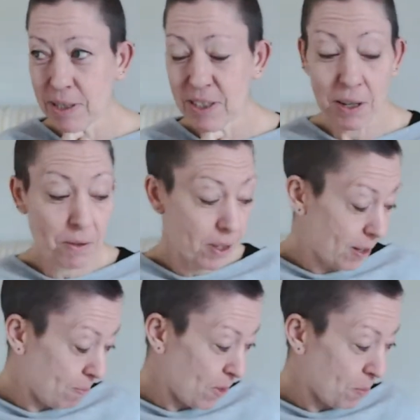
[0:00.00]
So
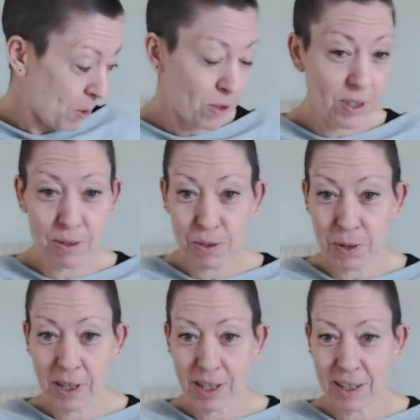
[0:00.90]
the monsoon
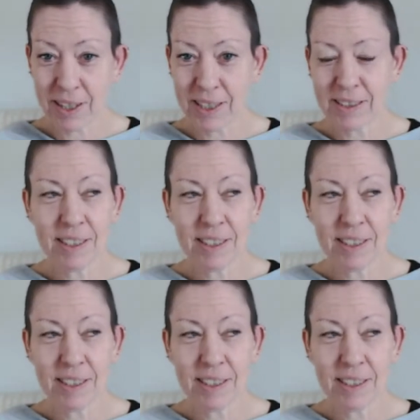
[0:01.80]
twilight,